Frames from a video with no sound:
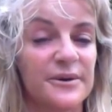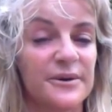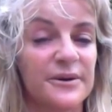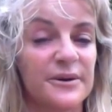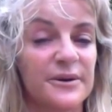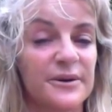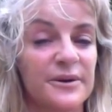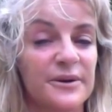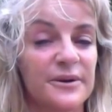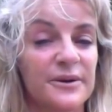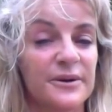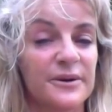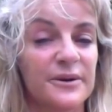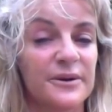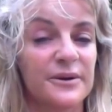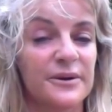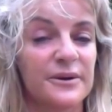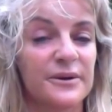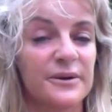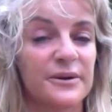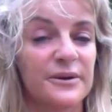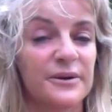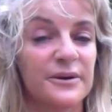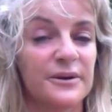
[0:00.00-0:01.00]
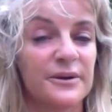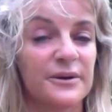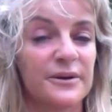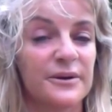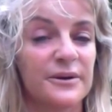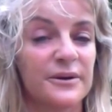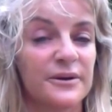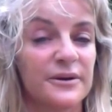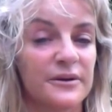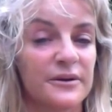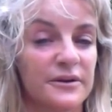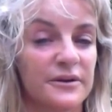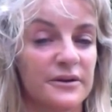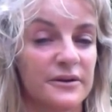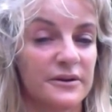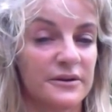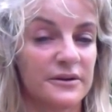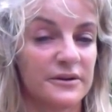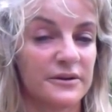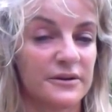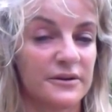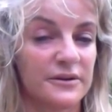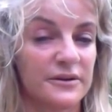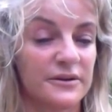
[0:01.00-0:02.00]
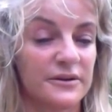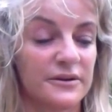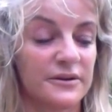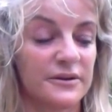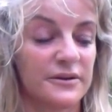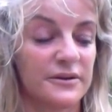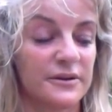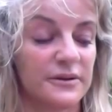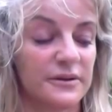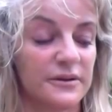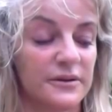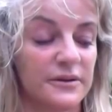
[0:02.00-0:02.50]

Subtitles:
[no speech]